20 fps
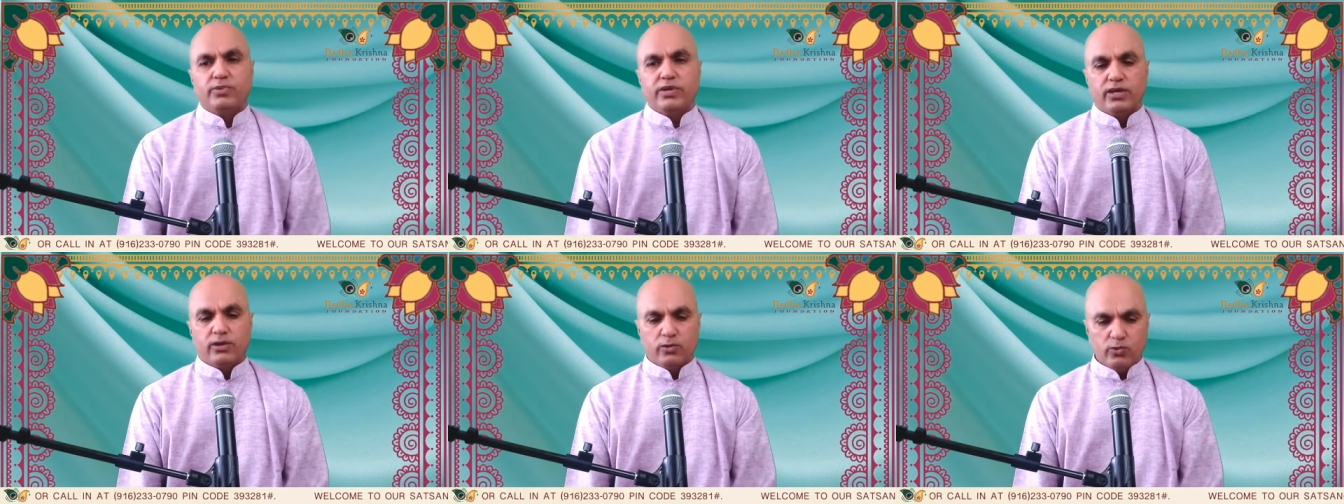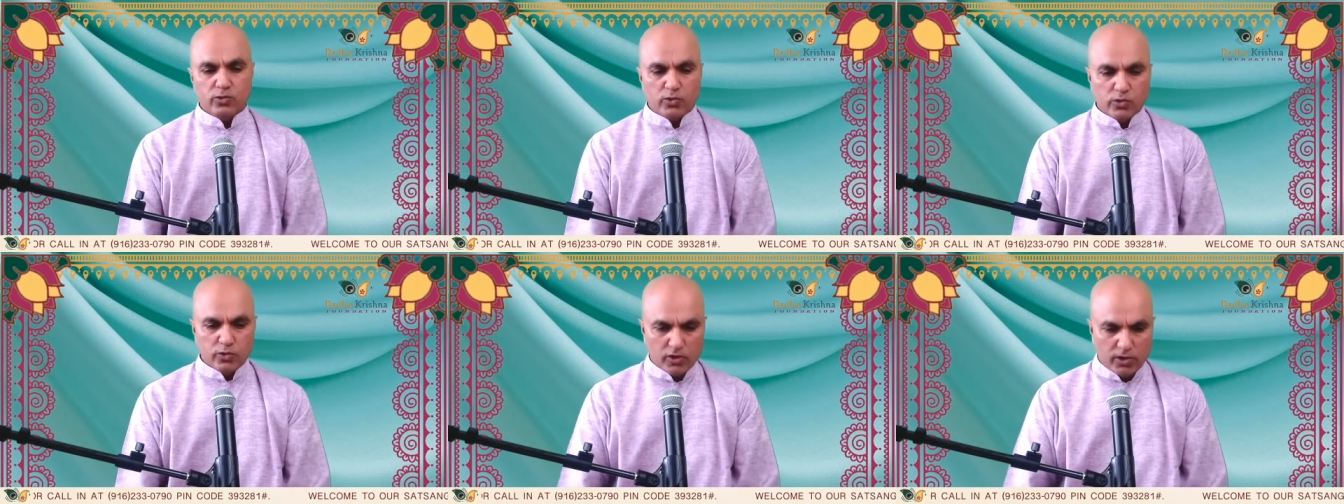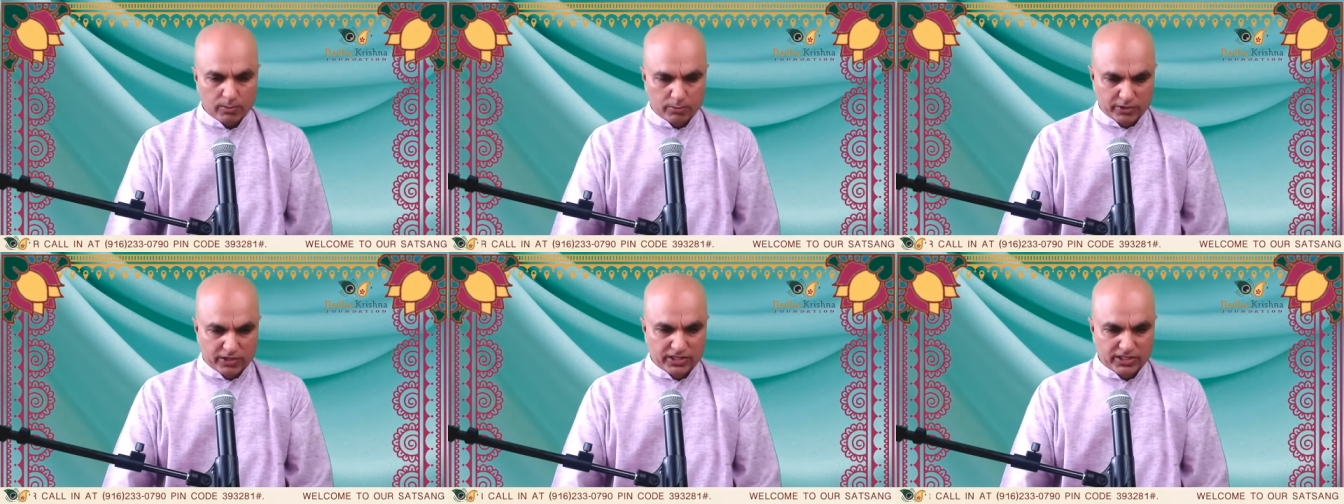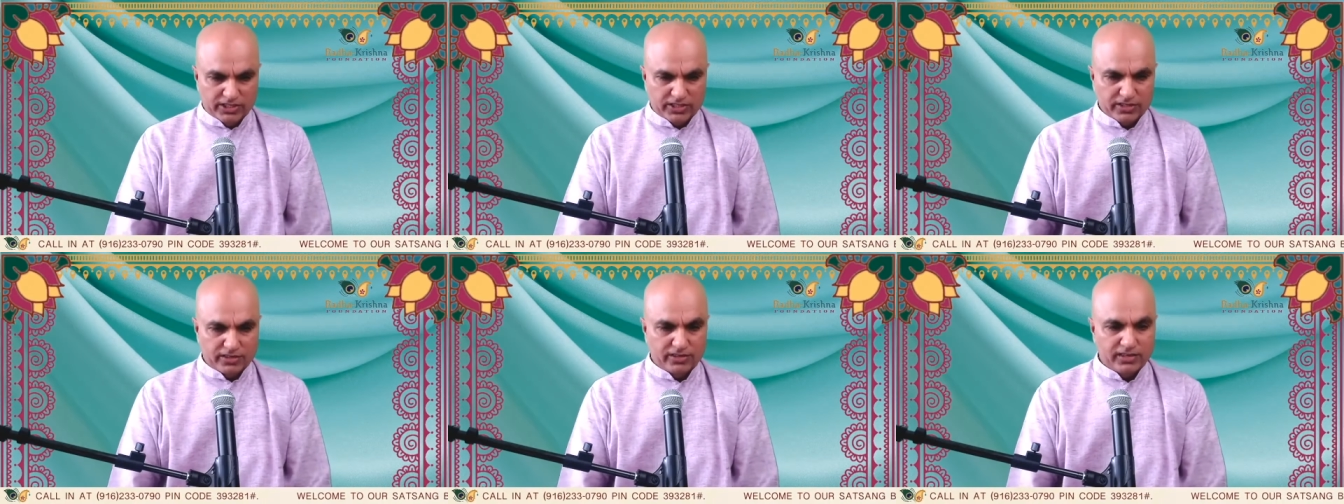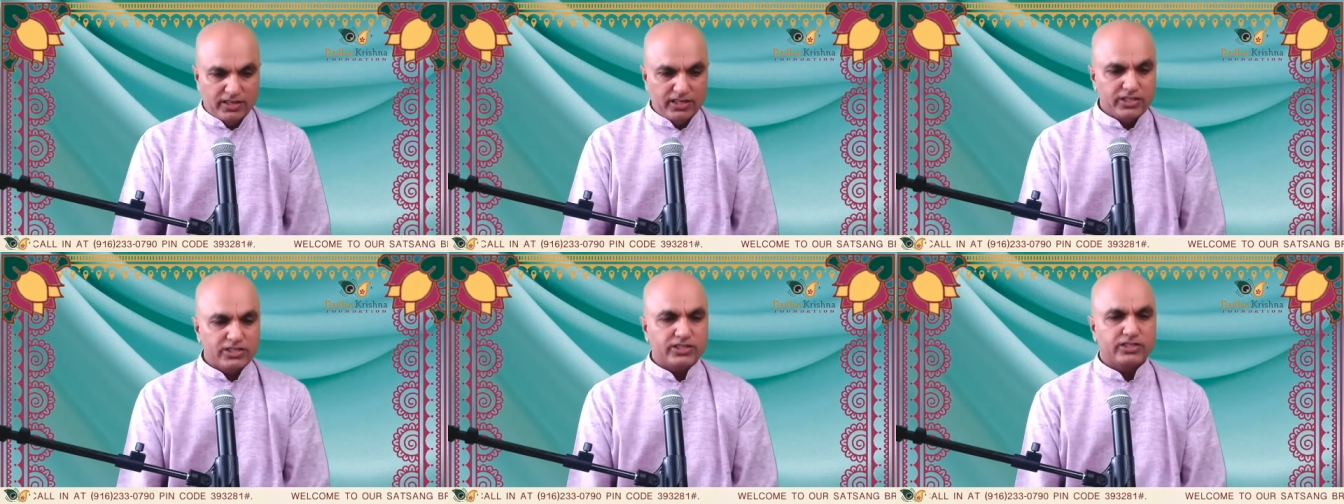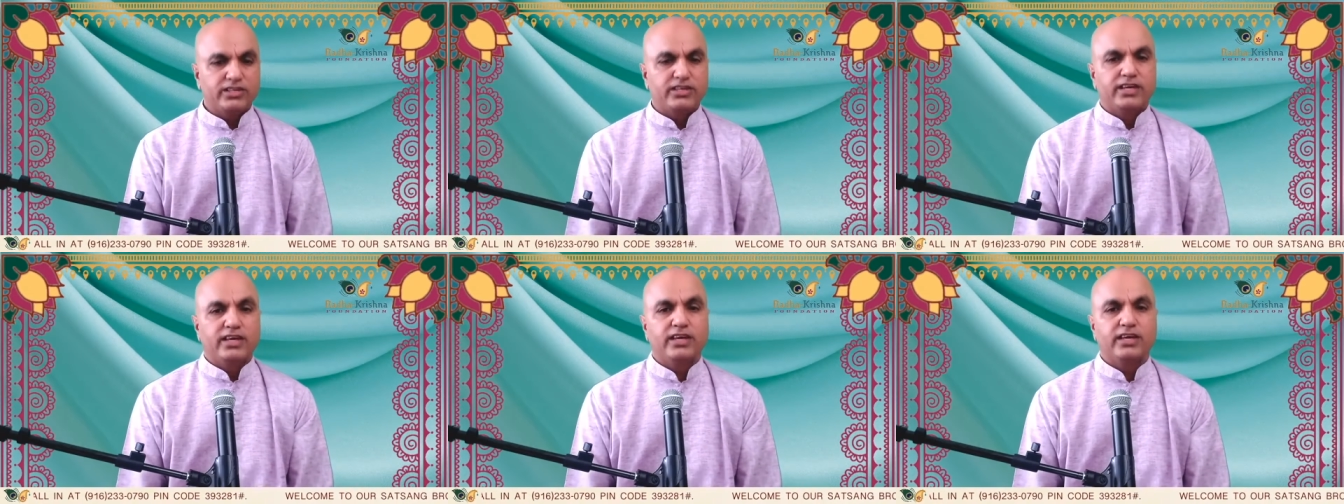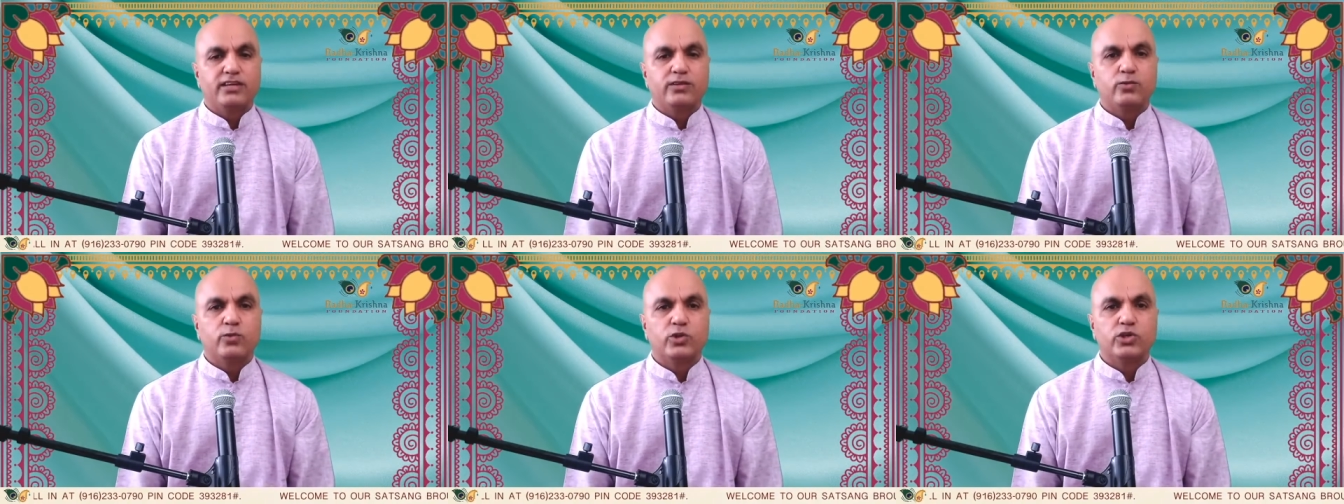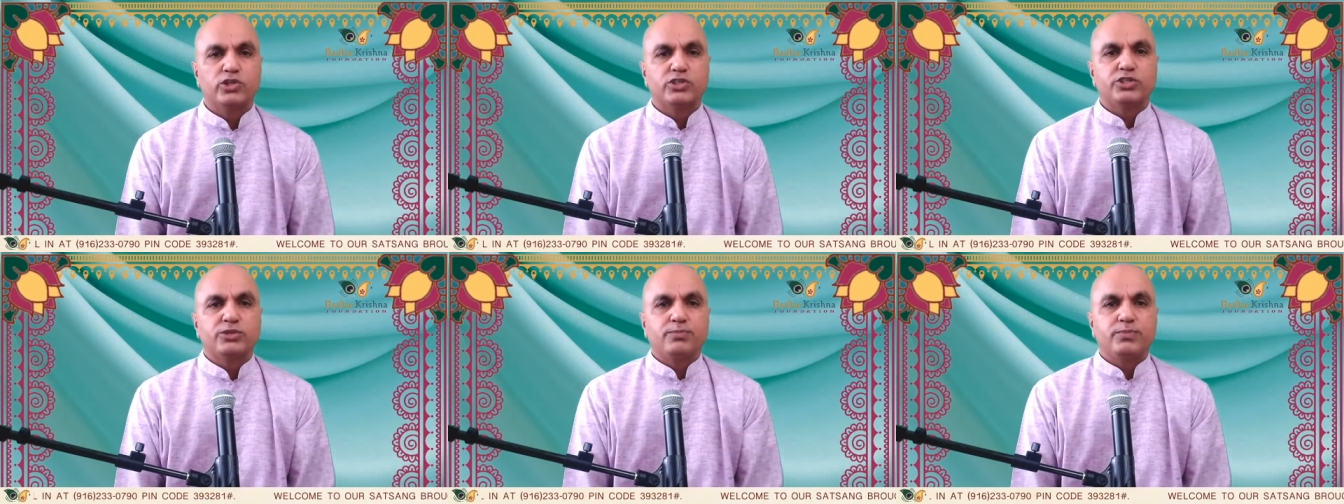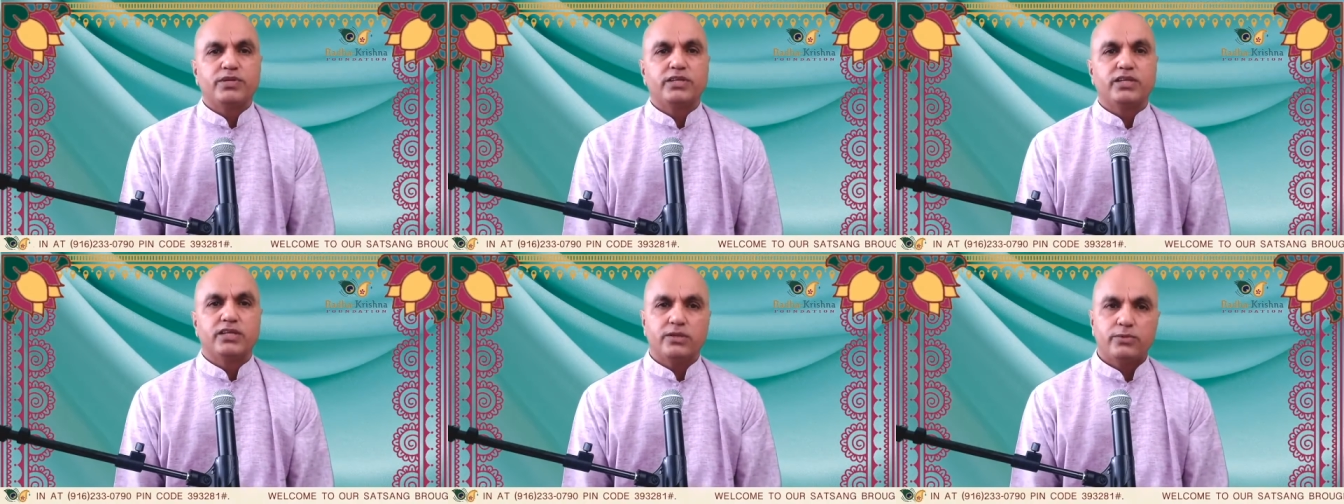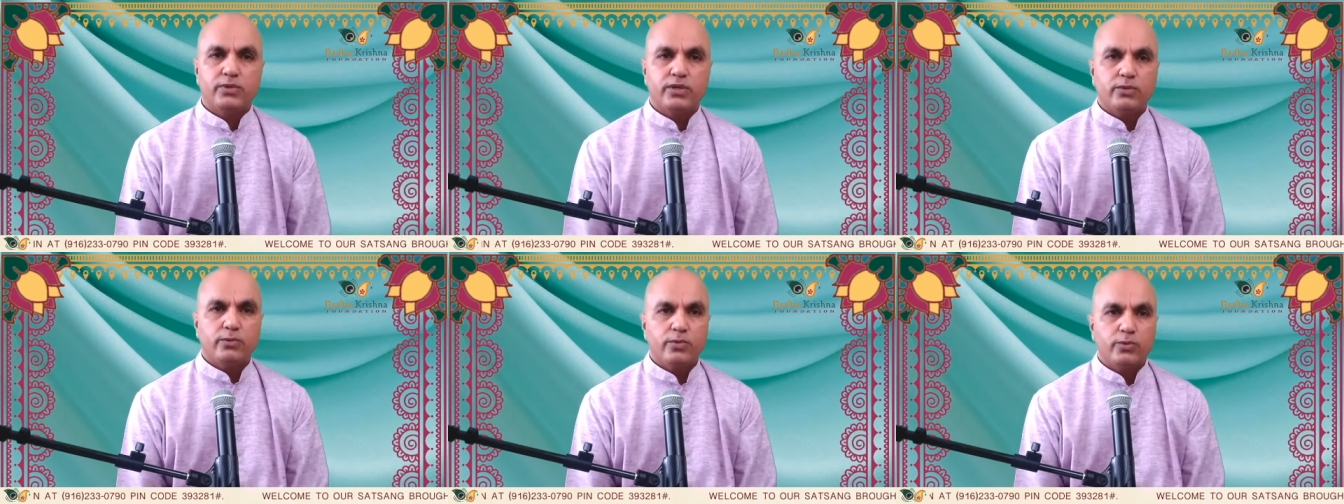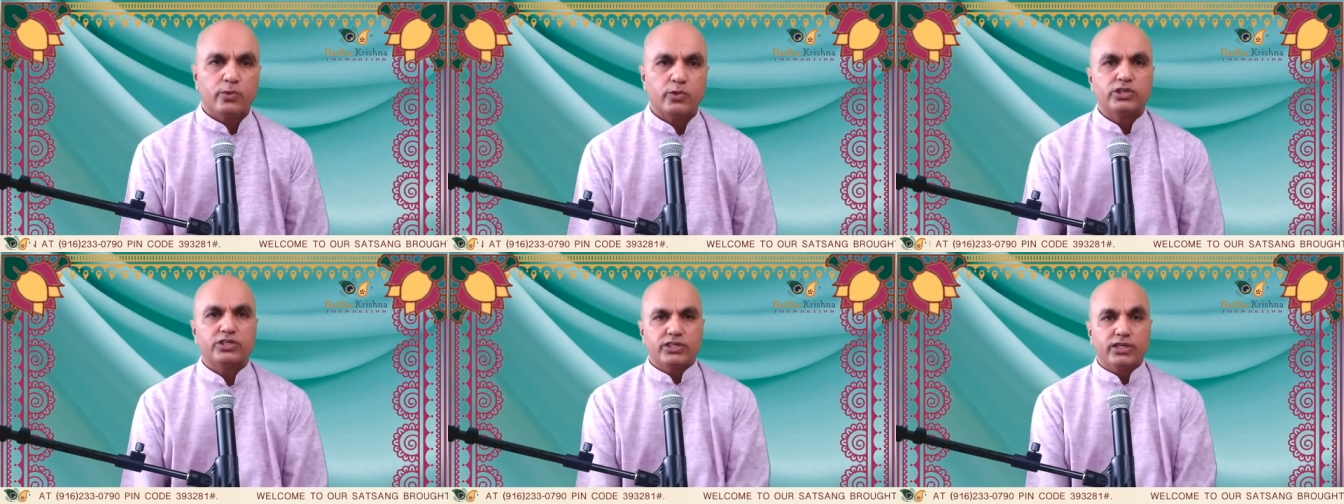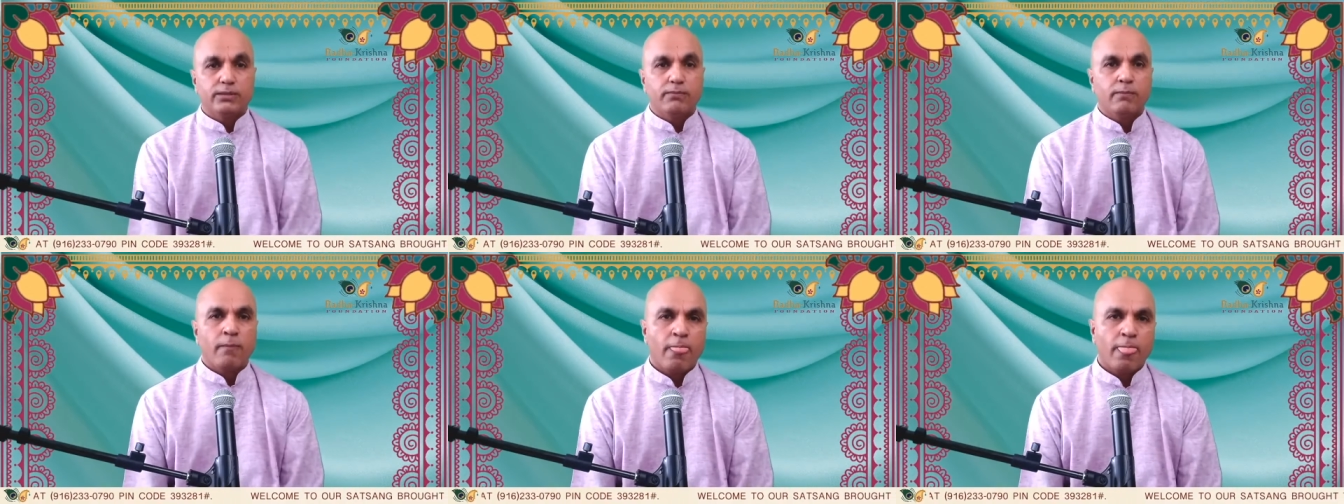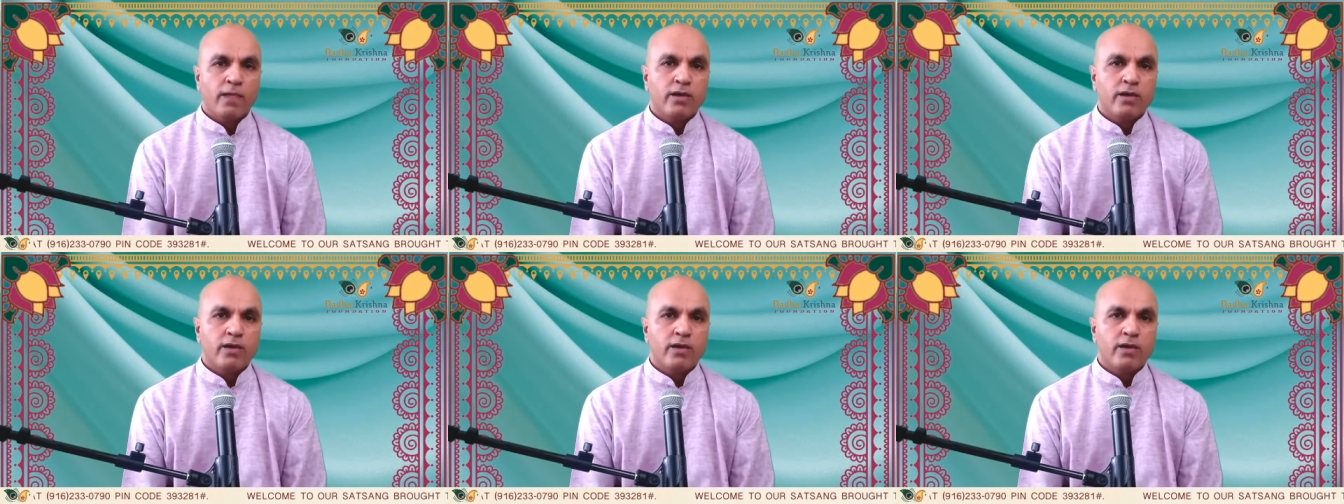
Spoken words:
who grew up with this conditioning and worshiping the way we worship,